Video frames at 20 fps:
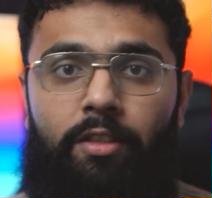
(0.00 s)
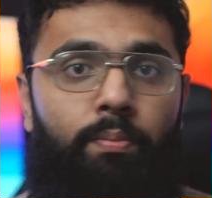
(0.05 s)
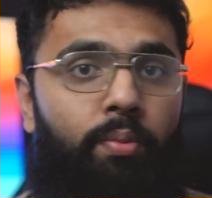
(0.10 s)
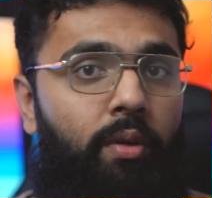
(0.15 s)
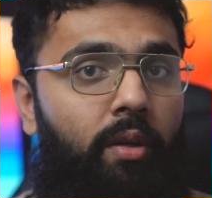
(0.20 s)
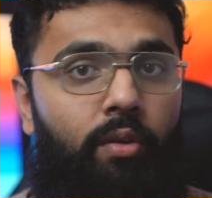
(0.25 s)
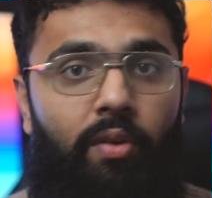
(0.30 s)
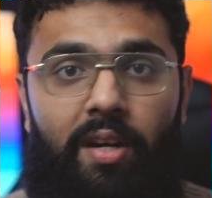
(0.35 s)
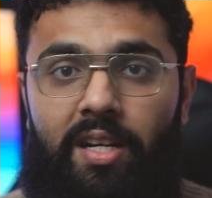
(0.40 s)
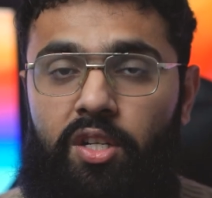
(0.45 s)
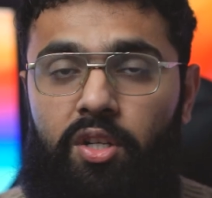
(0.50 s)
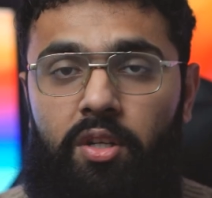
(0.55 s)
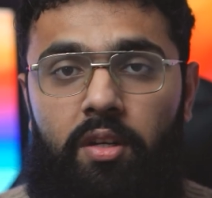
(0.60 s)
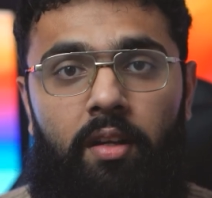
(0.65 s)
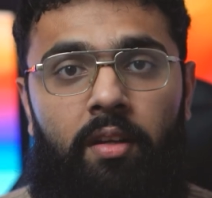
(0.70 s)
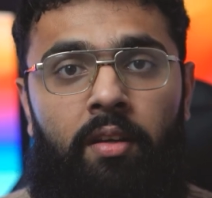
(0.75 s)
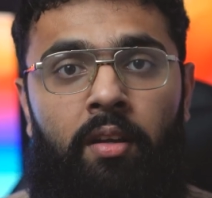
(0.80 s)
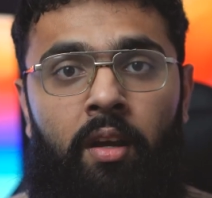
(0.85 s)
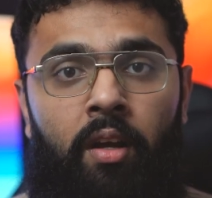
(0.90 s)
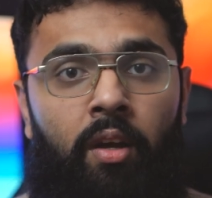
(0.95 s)

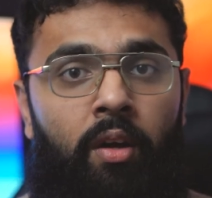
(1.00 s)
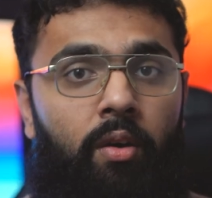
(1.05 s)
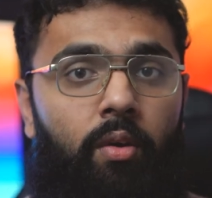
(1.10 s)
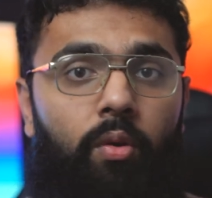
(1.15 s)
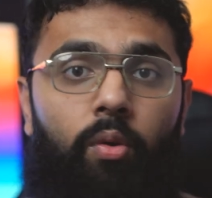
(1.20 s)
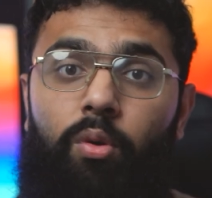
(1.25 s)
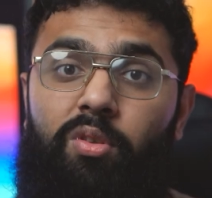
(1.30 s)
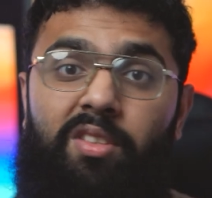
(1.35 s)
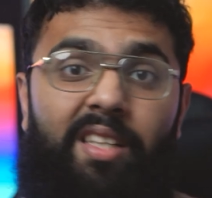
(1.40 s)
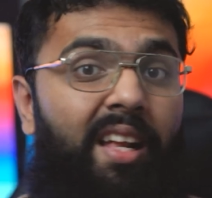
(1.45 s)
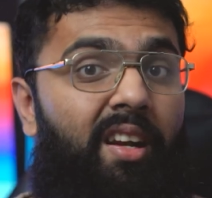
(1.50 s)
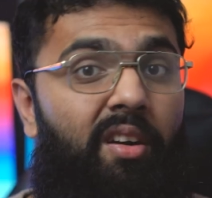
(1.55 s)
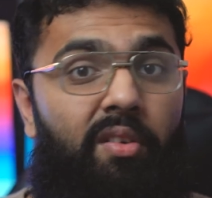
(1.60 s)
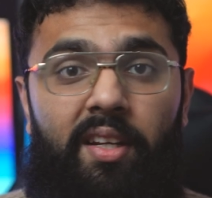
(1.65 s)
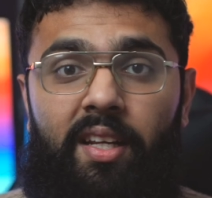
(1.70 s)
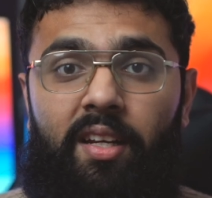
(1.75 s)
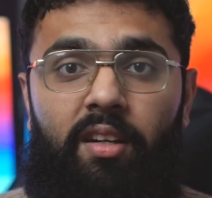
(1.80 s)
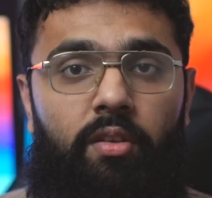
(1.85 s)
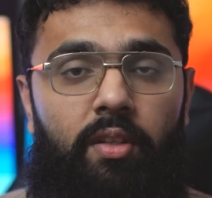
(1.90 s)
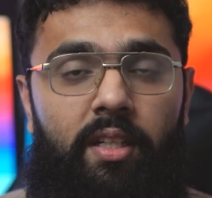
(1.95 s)
progression, or
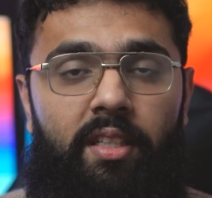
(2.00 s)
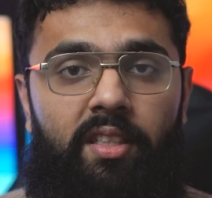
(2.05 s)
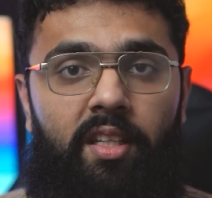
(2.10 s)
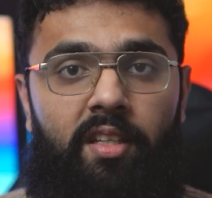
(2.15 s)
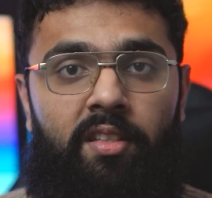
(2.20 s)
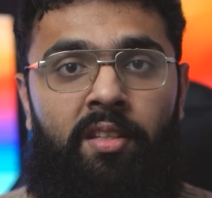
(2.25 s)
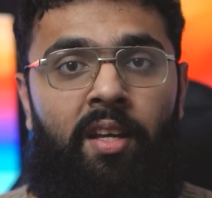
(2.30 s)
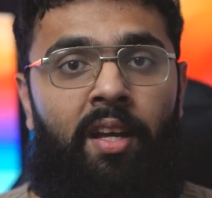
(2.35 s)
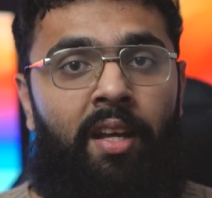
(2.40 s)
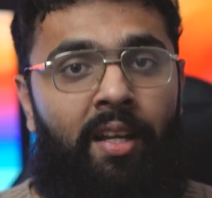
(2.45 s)
salary increases.